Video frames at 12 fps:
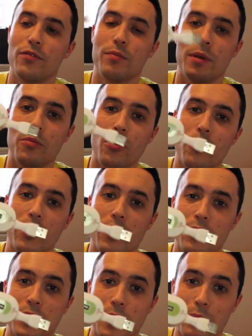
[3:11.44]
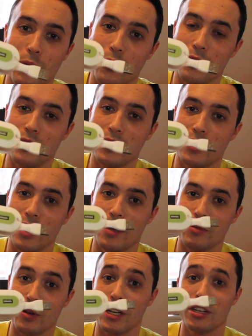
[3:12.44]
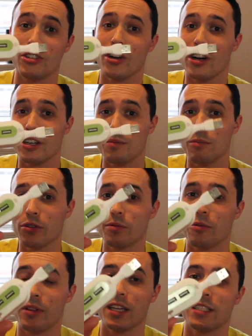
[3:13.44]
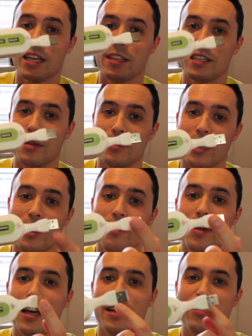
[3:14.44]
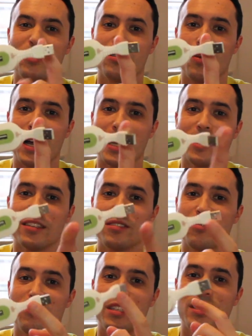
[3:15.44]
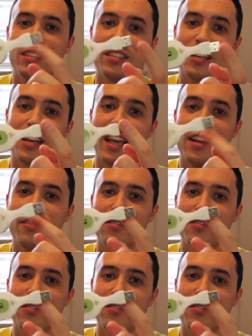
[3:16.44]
gives me more USB ports so I can charge multiple things at the same time, and it twangs, which is again